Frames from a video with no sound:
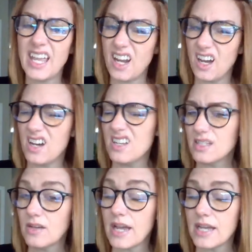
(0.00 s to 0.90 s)
It
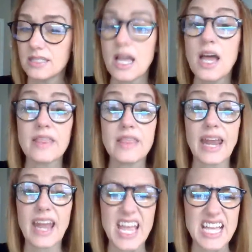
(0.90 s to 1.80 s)
also has
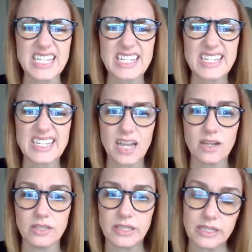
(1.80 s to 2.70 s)
that S
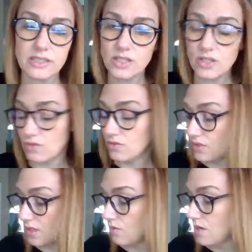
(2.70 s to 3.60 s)
sound in it too.
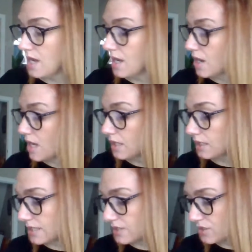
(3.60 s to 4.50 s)
So
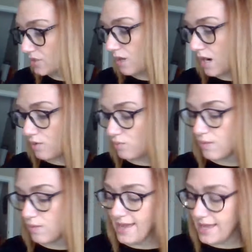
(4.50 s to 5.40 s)
let's do our
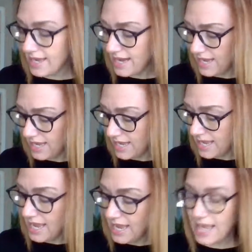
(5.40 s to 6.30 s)
red
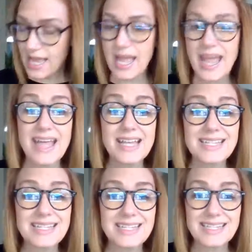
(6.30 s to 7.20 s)

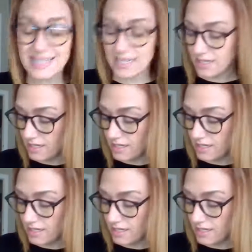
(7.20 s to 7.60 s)
S